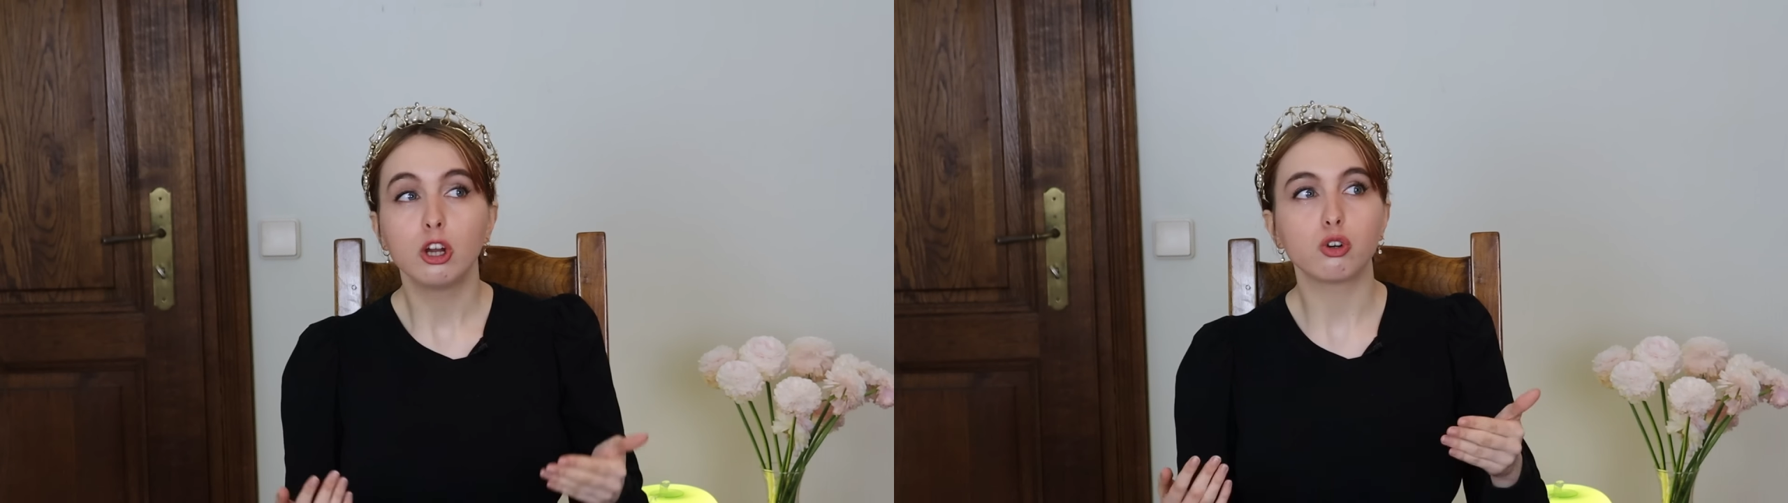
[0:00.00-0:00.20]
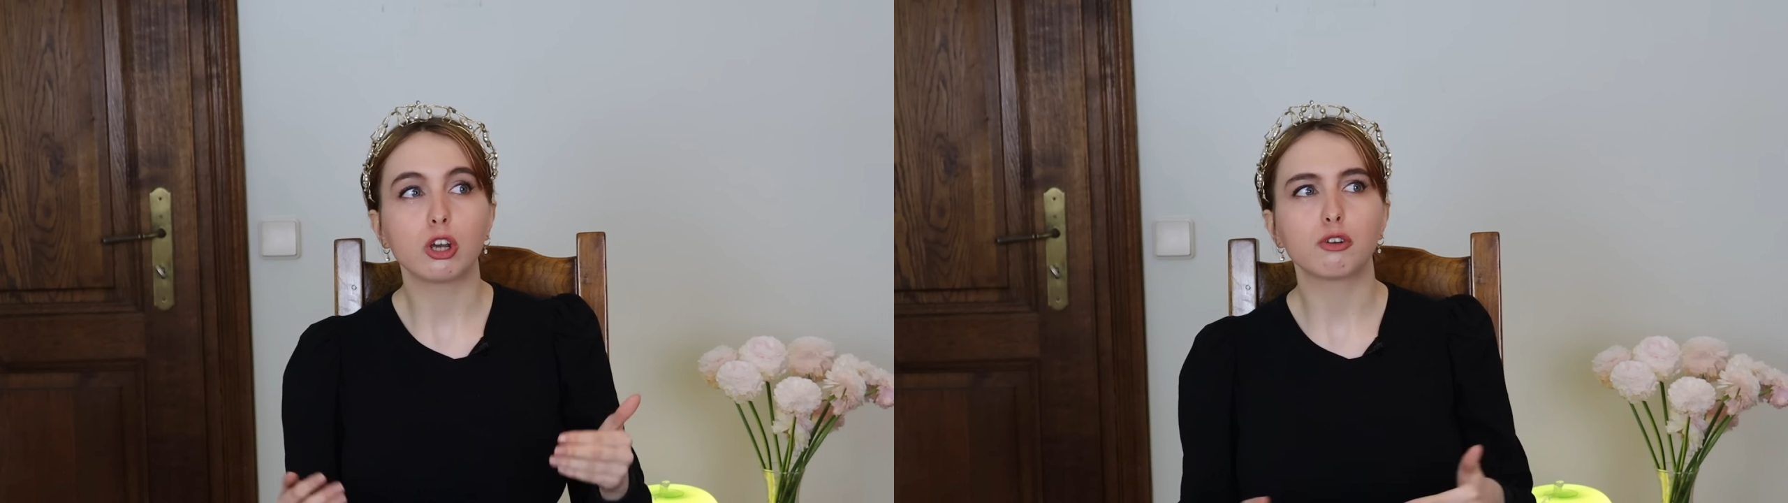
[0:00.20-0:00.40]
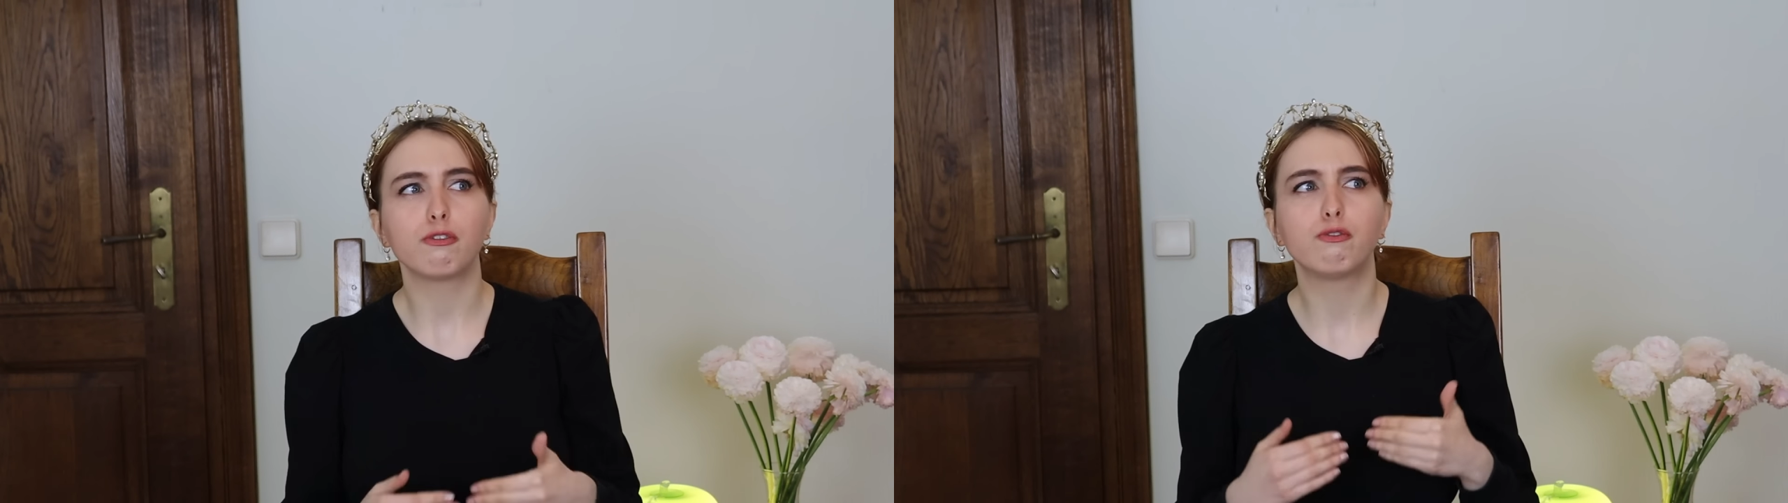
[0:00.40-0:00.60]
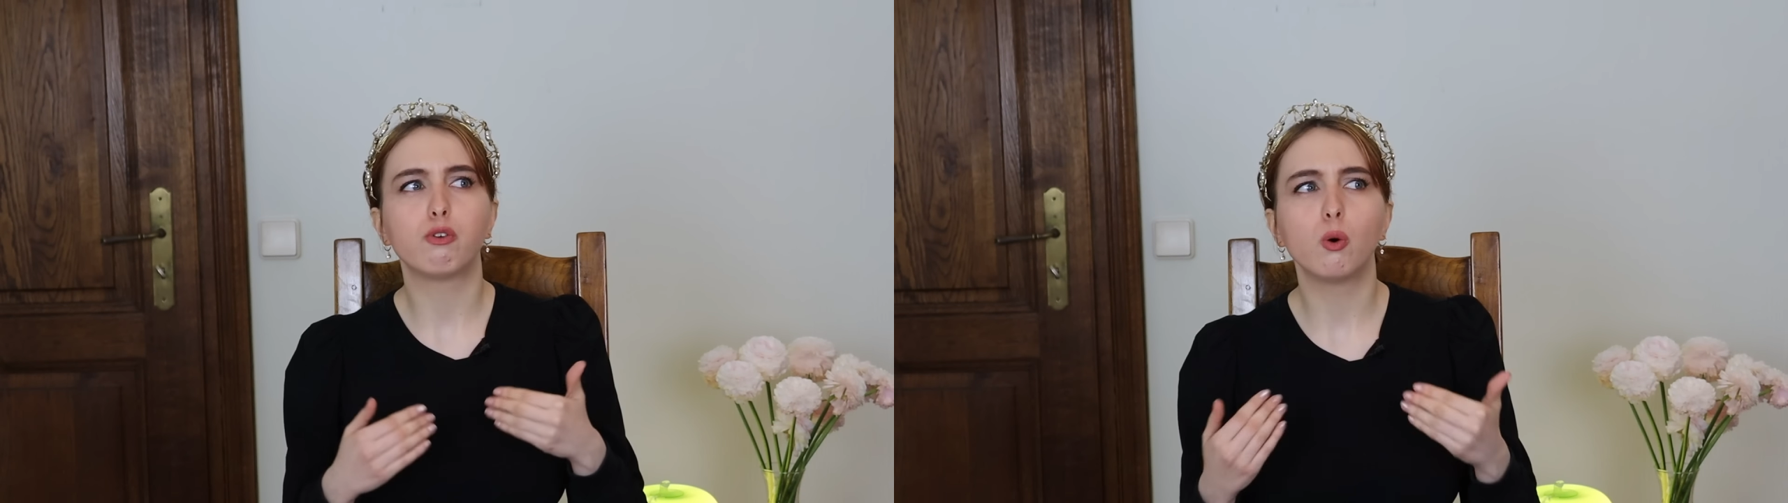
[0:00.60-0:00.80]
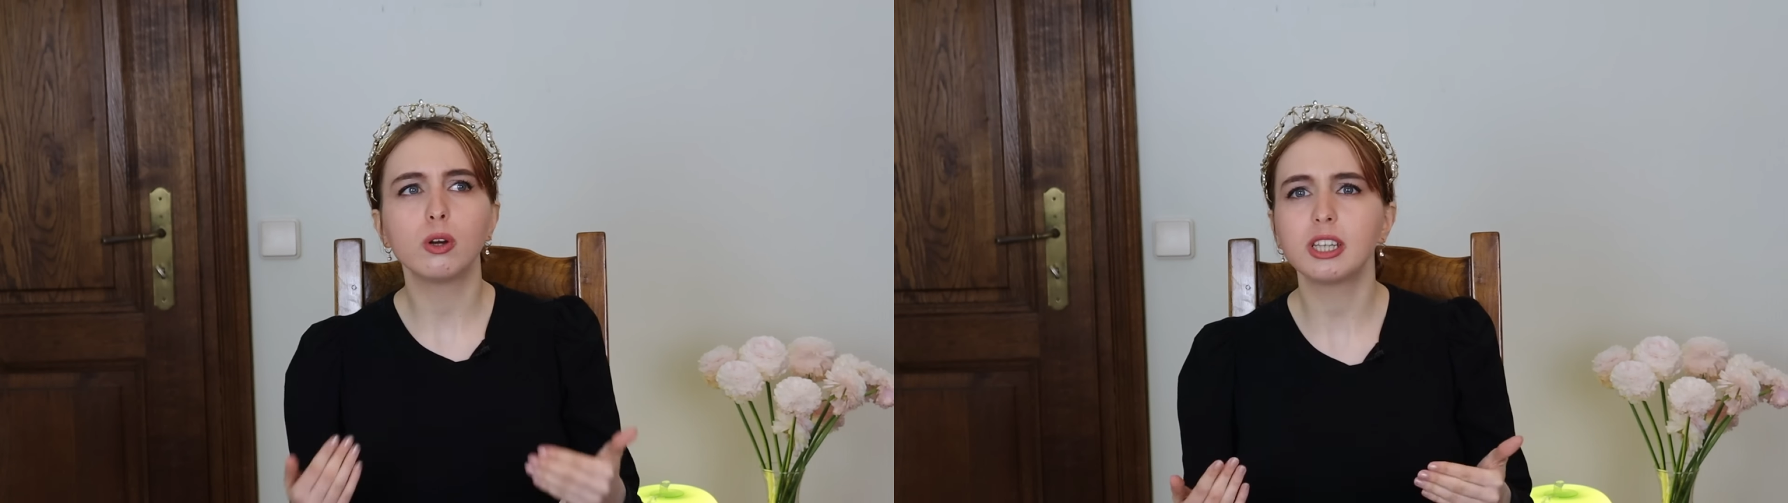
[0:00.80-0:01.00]
trying to
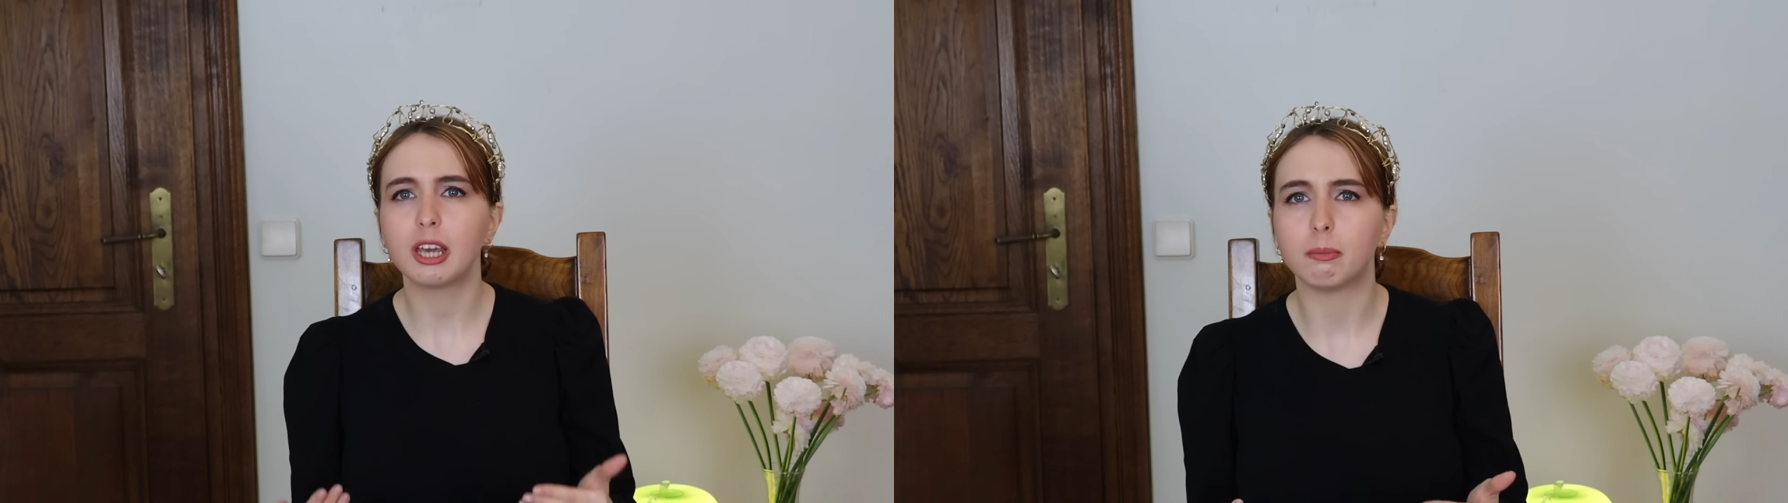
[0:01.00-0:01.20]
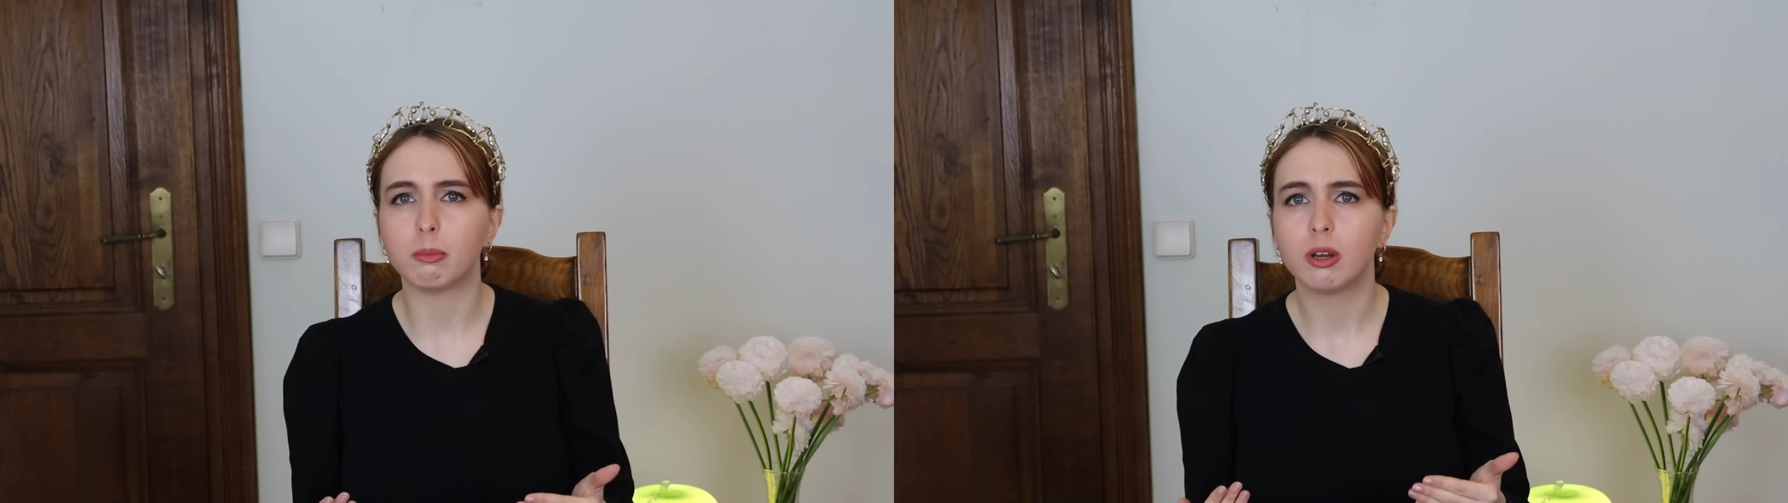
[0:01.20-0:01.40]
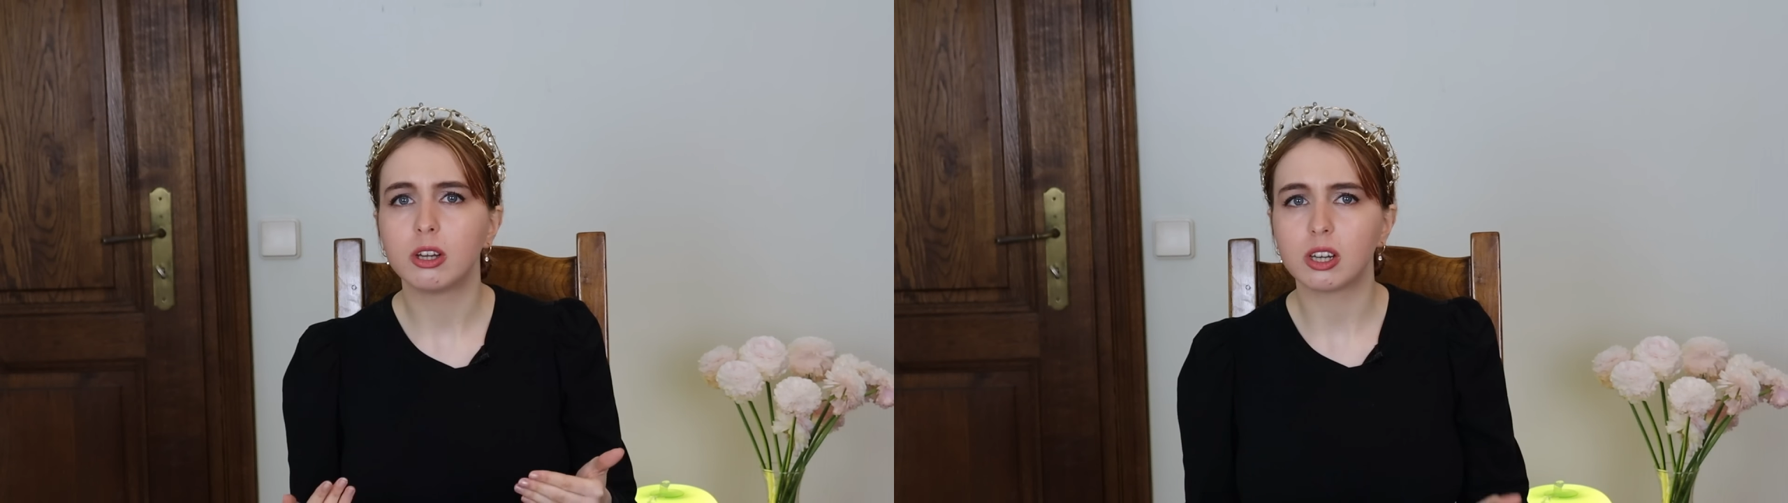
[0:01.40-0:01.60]
force him